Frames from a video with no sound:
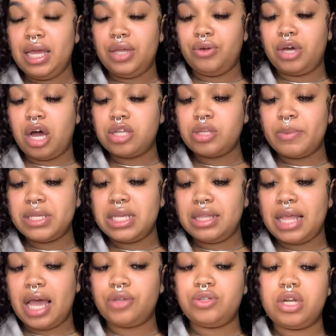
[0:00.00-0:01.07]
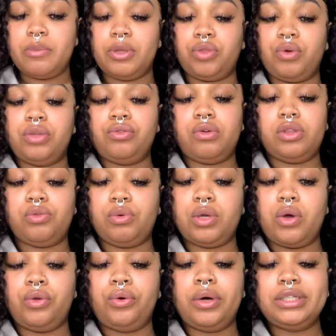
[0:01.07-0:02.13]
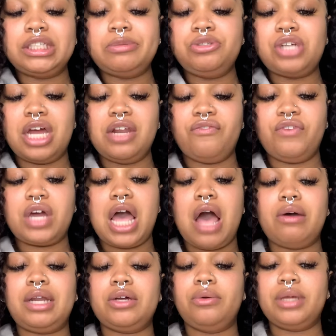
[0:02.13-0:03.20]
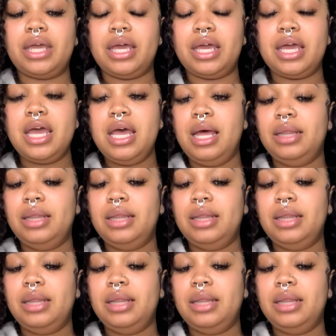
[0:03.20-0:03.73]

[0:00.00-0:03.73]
You could also be seeing the angel number three three three, or you could just be trying to figure out like, okay,